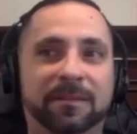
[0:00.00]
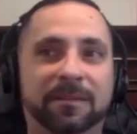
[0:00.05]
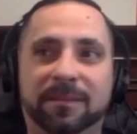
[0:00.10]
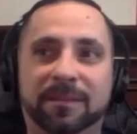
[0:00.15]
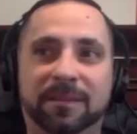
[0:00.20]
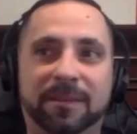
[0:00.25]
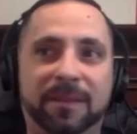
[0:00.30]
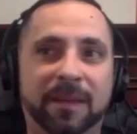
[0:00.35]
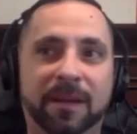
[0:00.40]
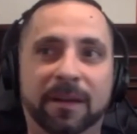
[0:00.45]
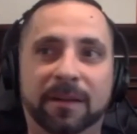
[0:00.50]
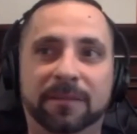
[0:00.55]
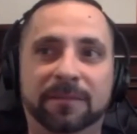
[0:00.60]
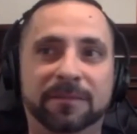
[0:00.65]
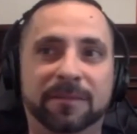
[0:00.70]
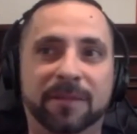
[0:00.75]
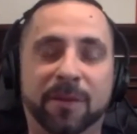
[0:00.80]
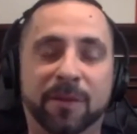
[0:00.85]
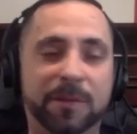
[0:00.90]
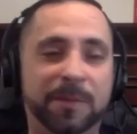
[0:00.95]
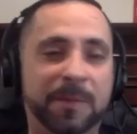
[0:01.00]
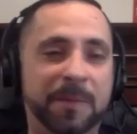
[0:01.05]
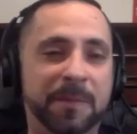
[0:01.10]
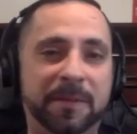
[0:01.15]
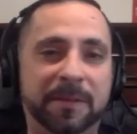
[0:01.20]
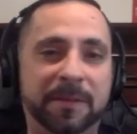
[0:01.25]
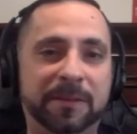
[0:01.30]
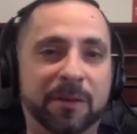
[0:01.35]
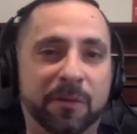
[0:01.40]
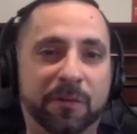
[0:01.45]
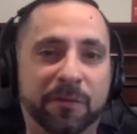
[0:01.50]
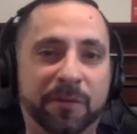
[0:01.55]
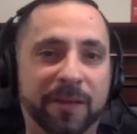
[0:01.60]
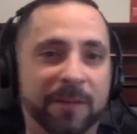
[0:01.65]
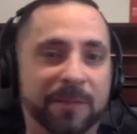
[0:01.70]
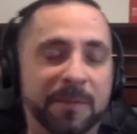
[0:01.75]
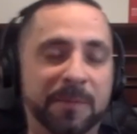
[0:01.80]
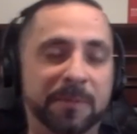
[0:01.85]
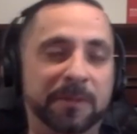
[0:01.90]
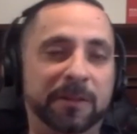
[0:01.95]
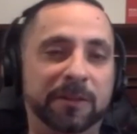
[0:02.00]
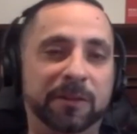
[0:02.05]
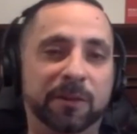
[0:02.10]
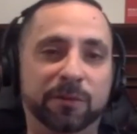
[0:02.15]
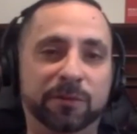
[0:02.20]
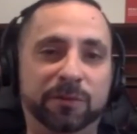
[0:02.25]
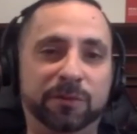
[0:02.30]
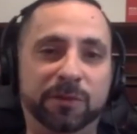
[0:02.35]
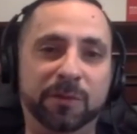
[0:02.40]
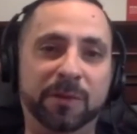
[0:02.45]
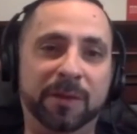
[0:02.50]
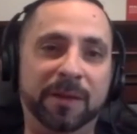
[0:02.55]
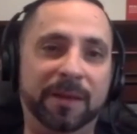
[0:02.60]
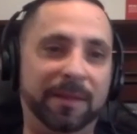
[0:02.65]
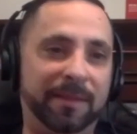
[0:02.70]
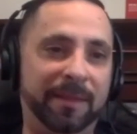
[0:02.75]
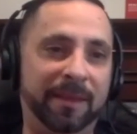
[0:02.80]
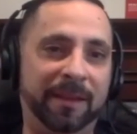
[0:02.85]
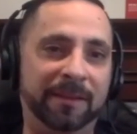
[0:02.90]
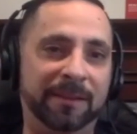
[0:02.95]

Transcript: the only people that don't fail are people that don't do anything.